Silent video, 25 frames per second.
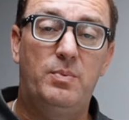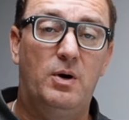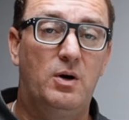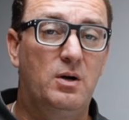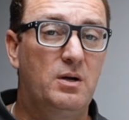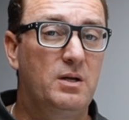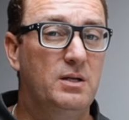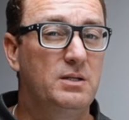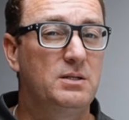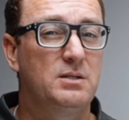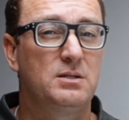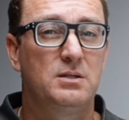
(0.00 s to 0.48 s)

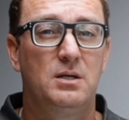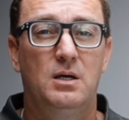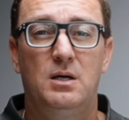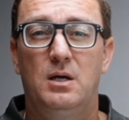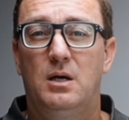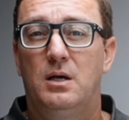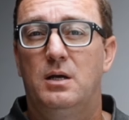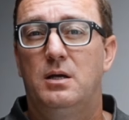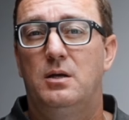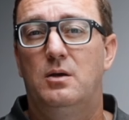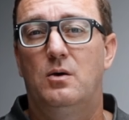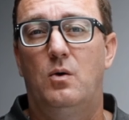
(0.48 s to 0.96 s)
pockets,
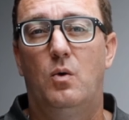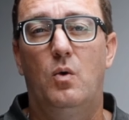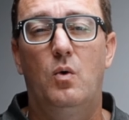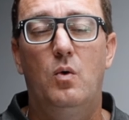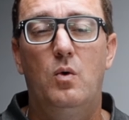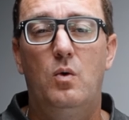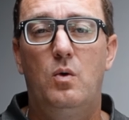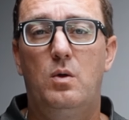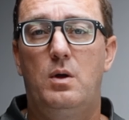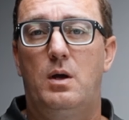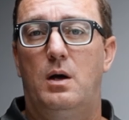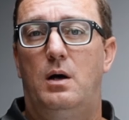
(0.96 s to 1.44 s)

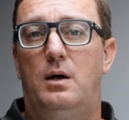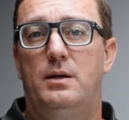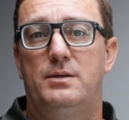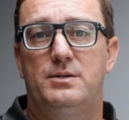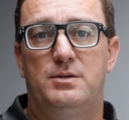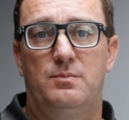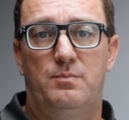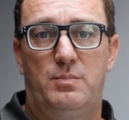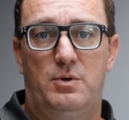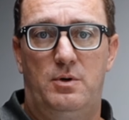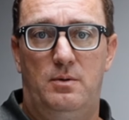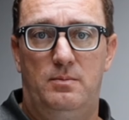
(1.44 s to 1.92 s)
all kinds
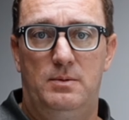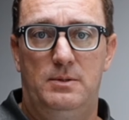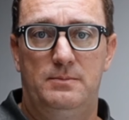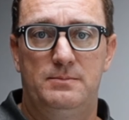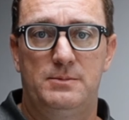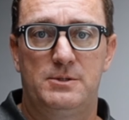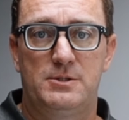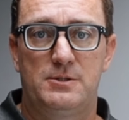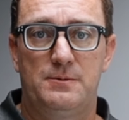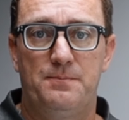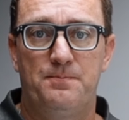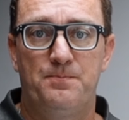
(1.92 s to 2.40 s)
of
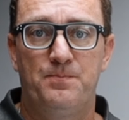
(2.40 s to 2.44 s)
problems.